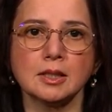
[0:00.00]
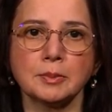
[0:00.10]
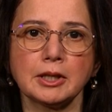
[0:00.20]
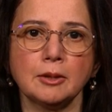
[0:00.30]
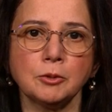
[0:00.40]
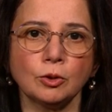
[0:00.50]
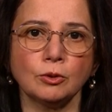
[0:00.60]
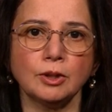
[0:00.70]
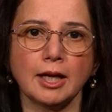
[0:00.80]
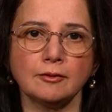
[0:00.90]
become your
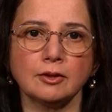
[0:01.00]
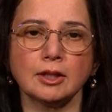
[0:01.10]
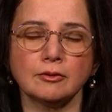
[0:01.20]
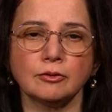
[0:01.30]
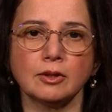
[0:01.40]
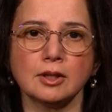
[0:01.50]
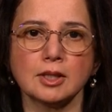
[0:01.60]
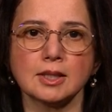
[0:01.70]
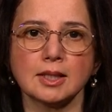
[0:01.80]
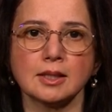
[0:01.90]
own advocate for the
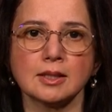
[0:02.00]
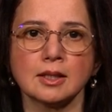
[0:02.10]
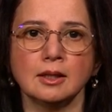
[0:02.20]
disease.